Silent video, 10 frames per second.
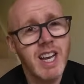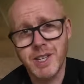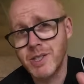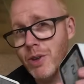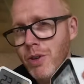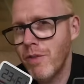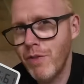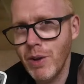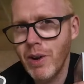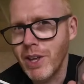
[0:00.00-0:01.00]
And so you
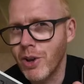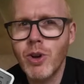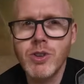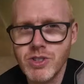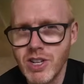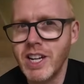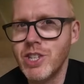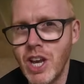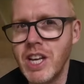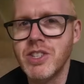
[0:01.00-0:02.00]
feel like you're constantly
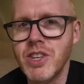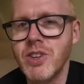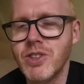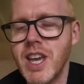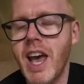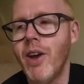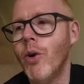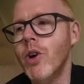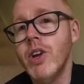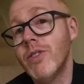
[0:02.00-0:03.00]
chasing your
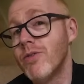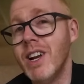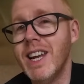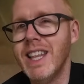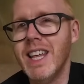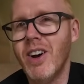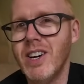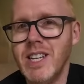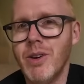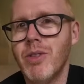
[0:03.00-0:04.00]
tail. Really, the
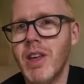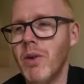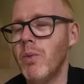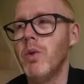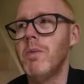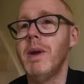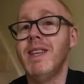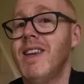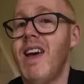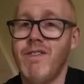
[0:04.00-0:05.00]
ideal thing would
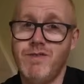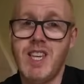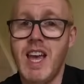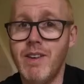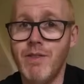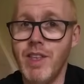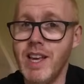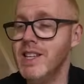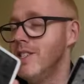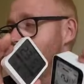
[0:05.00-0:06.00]
to have 10 of
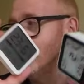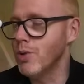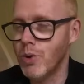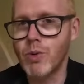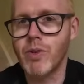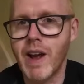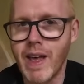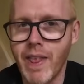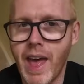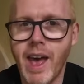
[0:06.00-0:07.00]
these all
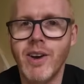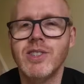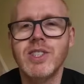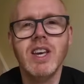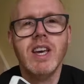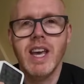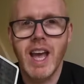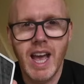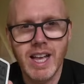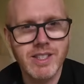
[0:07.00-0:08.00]
around the house
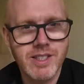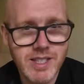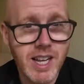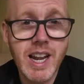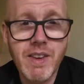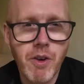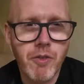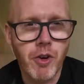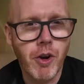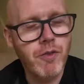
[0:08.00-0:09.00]
and to leave
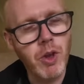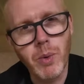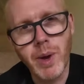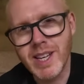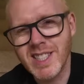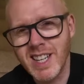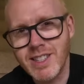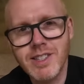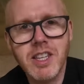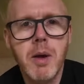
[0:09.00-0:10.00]
it for a few weeks
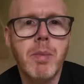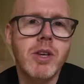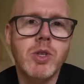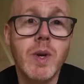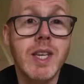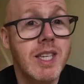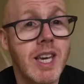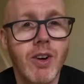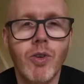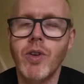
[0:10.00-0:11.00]
and just a couple of tweaks
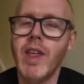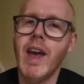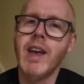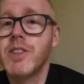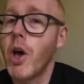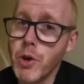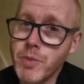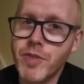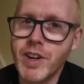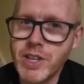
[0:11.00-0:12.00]
here or there. So
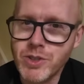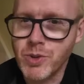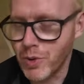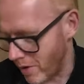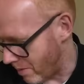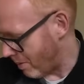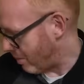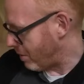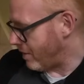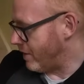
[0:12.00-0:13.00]
hopefully you saw it in my
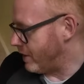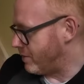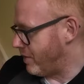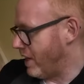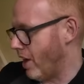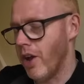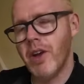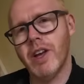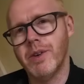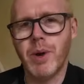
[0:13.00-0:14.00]
previous
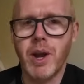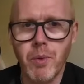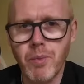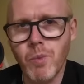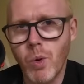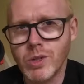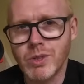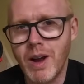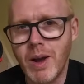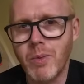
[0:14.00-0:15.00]
video when I
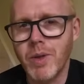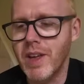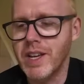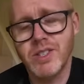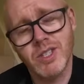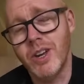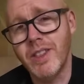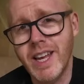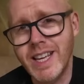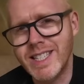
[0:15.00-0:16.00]
walked around with this,
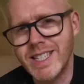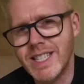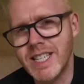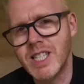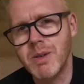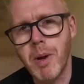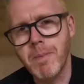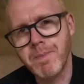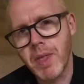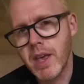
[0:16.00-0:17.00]
turned the heating system on.